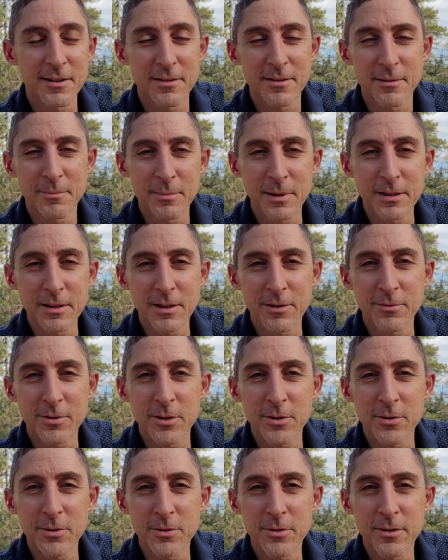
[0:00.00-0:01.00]
many of
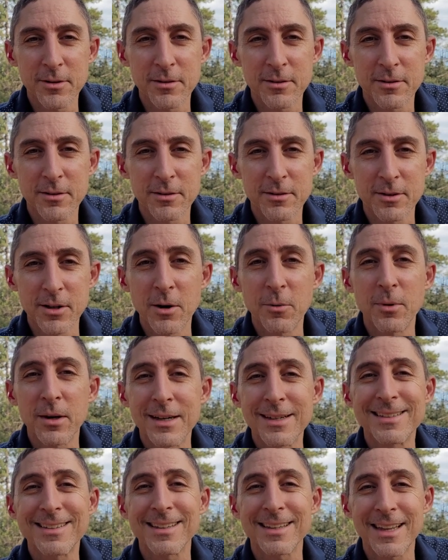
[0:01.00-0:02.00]
you, know what
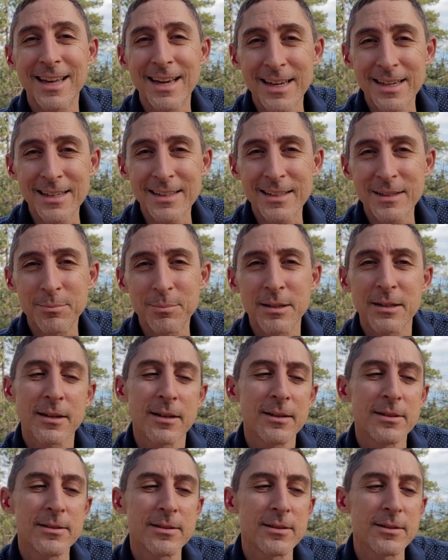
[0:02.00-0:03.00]
it's like
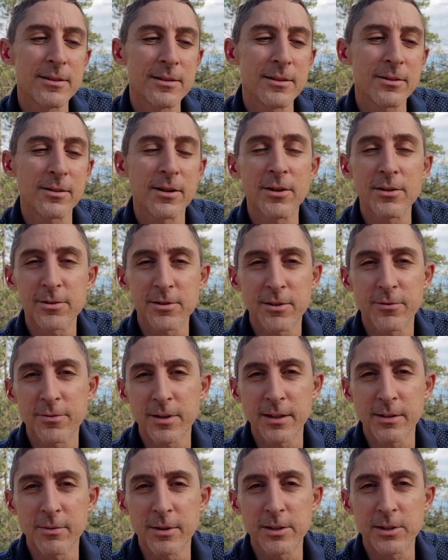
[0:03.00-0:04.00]
because you're also
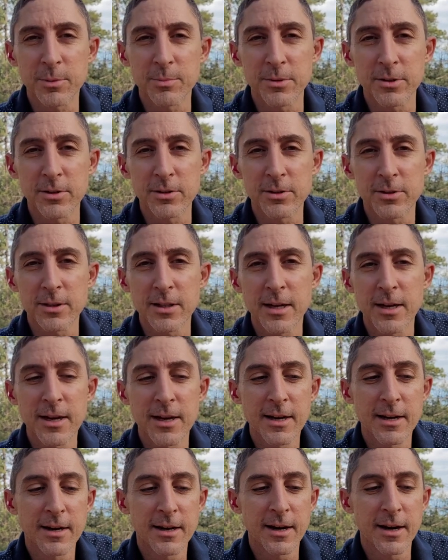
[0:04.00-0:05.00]
fellow entrepreneurs.
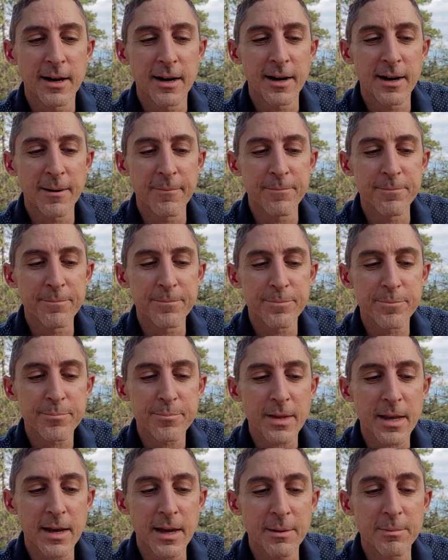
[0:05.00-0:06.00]
Um,
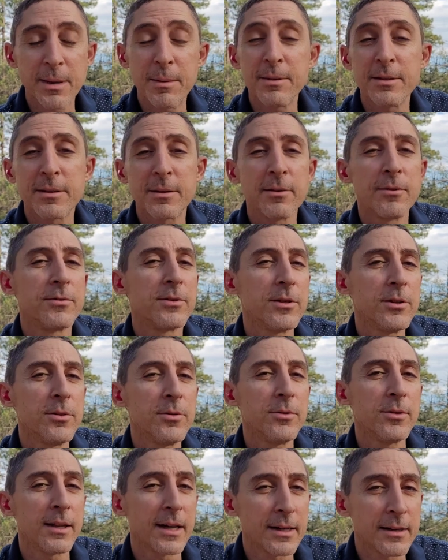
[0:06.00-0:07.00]
and maybe some of
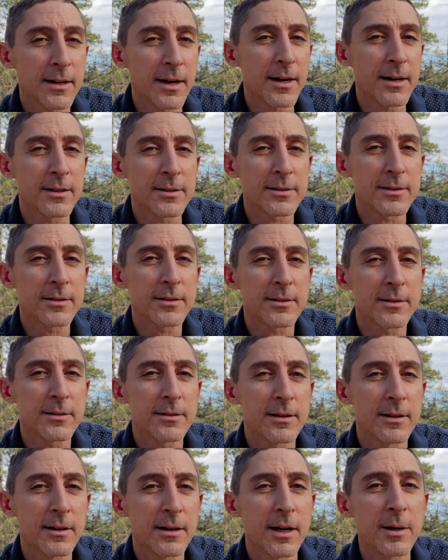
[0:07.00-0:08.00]
you, like us,
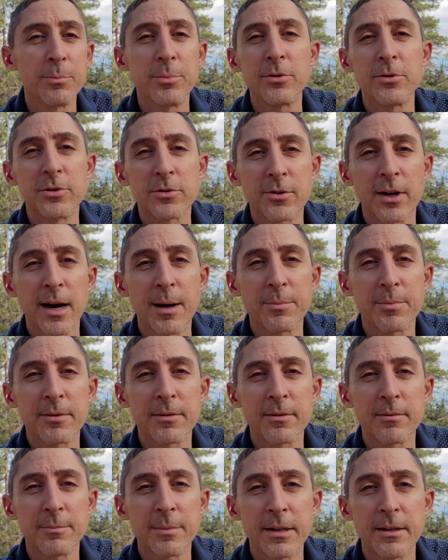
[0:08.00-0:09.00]
are bootstrapped,
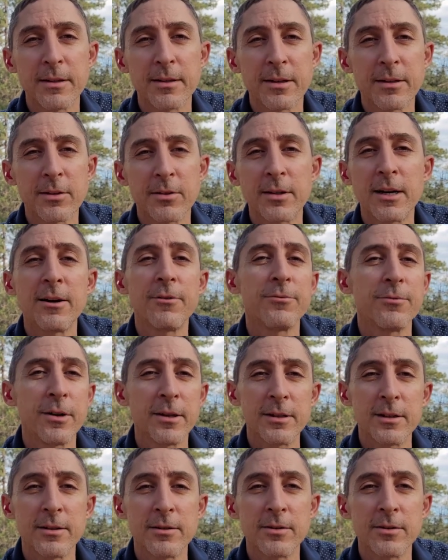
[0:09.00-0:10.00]
meaning that you're not funded.